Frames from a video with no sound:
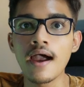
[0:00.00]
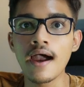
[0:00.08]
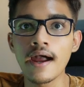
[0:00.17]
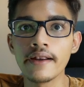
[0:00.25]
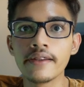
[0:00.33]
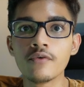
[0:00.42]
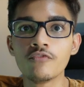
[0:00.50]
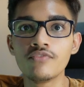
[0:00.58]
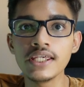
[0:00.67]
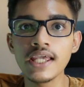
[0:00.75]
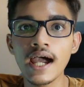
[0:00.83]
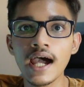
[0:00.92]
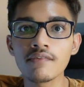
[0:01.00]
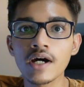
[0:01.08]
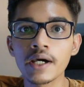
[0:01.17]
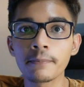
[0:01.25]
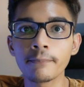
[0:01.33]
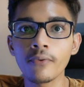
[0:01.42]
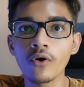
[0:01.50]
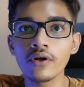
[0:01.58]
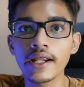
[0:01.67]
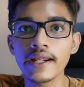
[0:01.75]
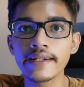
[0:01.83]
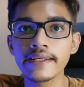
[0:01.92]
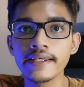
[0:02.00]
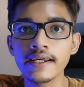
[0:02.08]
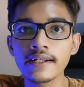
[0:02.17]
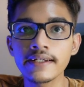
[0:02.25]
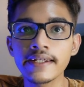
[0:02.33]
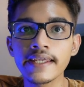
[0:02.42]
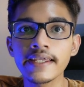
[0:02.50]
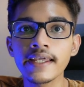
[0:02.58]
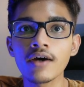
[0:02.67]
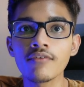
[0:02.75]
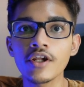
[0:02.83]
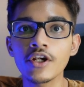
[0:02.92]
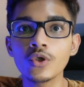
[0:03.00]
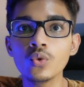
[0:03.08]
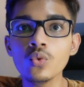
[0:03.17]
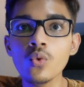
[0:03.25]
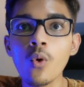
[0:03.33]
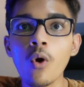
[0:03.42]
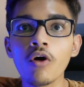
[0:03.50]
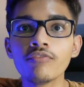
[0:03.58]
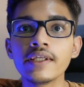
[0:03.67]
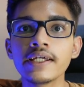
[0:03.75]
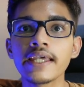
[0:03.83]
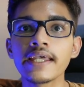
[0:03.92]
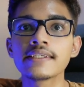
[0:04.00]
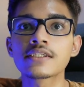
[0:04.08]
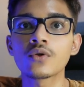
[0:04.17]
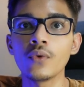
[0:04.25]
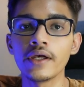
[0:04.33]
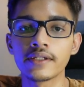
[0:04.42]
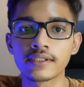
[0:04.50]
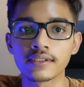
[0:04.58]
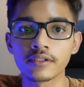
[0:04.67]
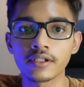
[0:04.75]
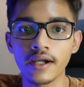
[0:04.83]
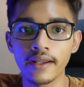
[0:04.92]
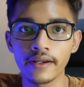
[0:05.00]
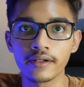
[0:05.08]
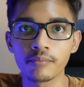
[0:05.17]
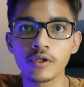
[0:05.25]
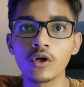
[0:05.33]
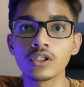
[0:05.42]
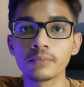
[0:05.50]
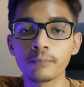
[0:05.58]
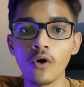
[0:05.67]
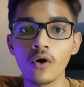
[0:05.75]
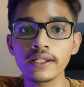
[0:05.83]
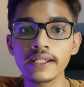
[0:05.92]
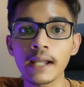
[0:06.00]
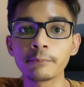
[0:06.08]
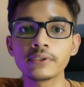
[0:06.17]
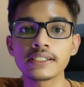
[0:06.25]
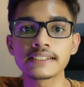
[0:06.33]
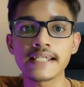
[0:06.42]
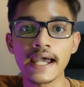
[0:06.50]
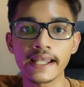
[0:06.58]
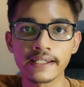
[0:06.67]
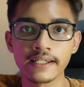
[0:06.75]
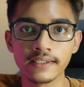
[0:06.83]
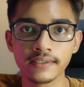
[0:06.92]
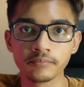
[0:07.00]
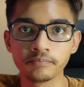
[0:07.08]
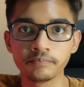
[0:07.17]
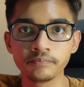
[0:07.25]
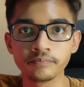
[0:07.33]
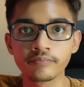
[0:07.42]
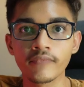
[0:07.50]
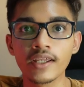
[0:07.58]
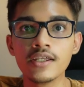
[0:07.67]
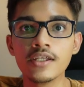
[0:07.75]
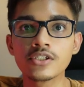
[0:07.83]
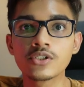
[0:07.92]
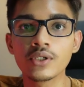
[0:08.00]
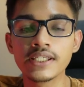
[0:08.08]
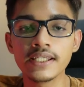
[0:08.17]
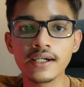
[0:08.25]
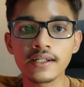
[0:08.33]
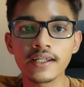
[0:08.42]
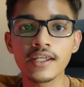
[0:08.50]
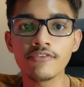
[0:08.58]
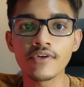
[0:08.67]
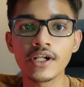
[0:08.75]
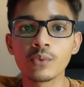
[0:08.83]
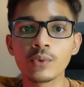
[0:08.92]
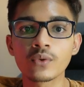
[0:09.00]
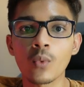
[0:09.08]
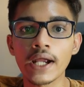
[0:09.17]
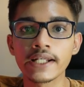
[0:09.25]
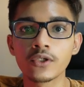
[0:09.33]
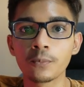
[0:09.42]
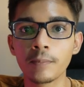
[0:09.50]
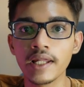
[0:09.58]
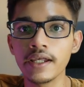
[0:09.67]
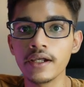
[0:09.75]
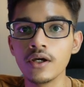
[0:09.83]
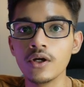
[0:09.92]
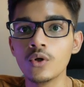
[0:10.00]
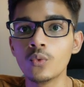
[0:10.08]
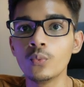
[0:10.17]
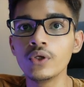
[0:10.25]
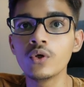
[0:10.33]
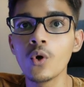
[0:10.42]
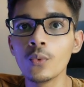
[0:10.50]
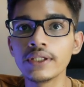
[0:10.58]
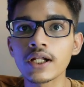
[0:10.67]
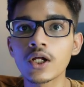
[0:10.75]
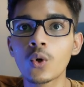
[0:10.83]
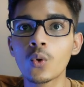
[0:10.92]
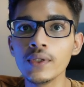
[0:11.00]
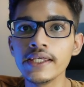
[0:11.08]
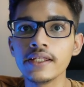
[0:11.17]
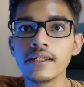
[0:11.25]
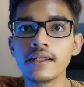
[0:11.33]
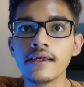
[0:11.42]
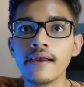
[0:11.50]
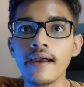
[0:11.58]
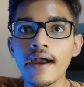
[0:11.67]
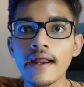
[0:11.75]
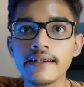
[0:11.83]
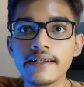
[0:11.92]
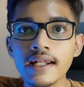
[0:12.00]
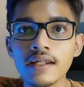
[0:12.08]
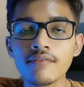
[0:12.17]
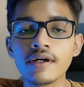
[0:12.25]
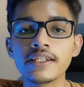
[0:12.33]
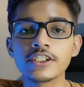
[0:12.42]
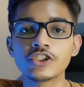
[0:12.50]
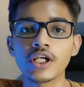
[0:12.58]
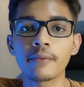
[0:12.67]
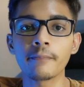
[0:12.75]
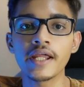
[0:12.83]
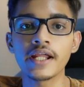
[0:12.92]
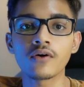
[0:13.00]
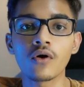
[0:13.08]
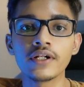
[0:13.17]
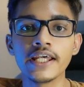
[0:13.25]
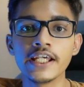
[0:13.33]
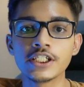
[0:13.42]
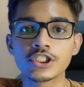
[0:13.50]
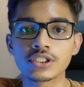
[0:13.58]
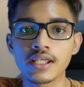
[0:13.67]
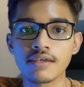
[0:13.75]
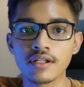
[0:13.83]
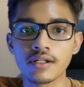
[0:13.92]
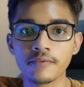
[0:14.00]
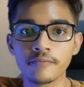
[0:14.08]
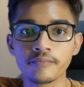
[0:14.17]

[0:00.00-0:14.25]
And we have our pawn right here taking away two of the king's squares, correct, because pawn captures diagonally. So here if it were white to play, we go with our queen and deliver the checkmate on h7.